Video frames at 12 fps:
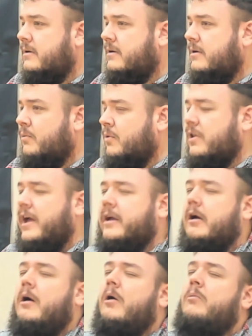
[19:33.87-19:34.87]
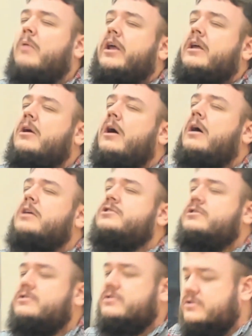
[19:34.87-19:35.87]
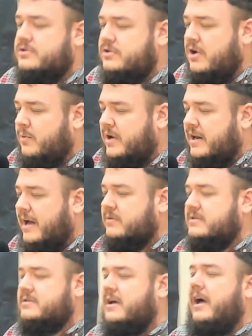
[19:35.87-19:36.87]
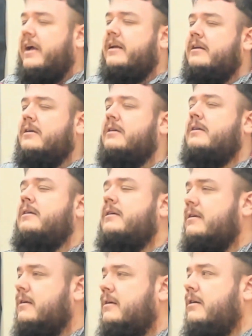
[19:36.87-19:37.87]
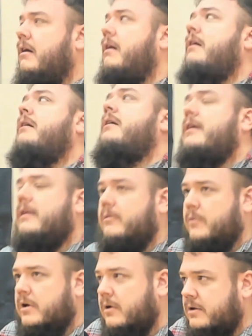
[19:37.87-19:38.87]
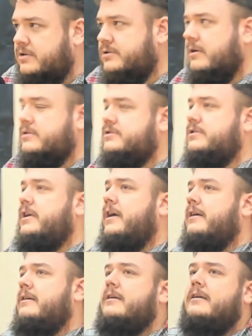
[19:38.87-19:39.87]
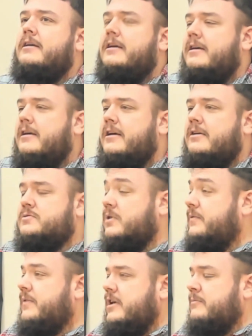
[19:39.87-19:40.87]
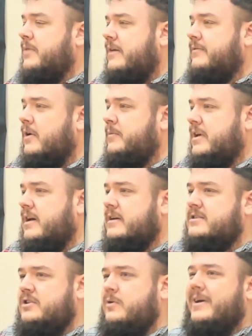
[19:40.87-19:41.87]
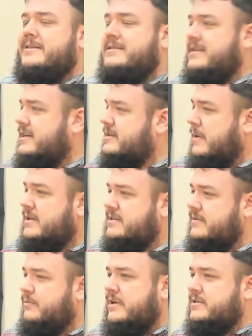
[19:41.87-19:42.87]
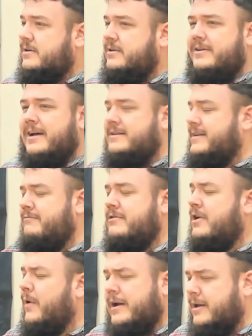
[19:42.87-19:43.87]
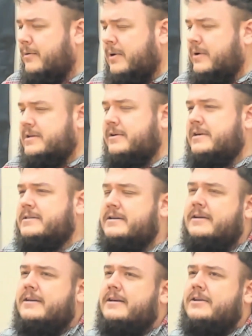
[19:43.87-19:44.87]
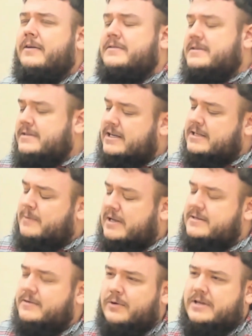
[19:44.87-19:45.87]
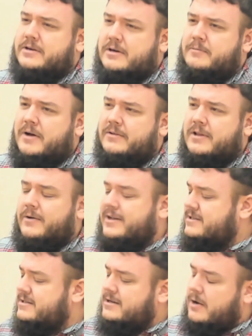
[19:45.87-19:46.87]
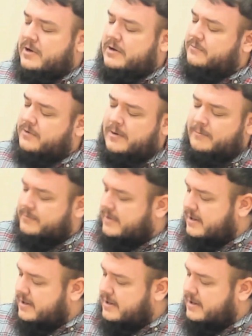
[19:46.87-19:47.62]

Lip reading: We're like, oh my gosh, it's snowing outside. I don't want to go to church today. It was really funny in Buffalo because you had 6 months of winter. You guys have no idea what winter is. You have 6 months of winter in Buffalo. It's snowing from